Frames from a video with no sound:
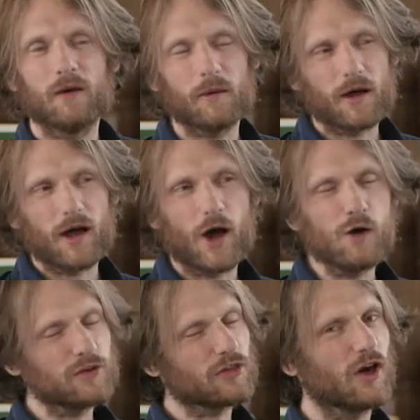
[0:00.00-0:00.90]
But
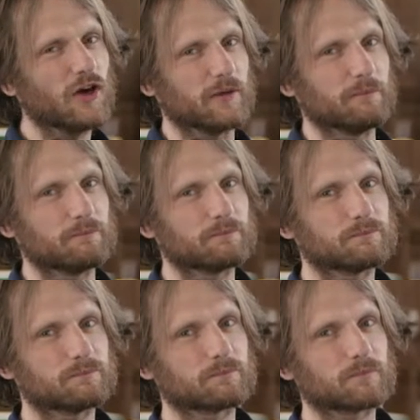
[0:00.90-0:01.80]
over time,
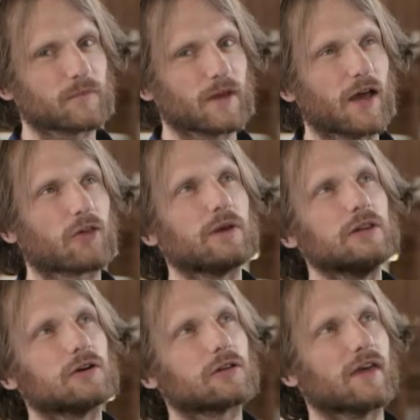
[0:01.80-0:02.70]
as we
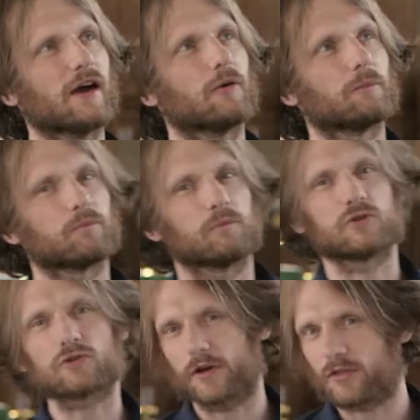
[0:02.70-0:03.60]
looked out,
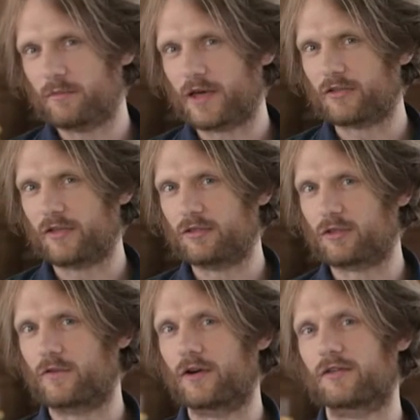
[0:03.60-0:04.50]
we tried to make
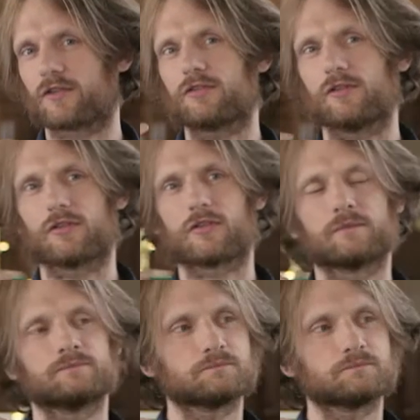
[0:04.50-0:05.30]
sense of our existence,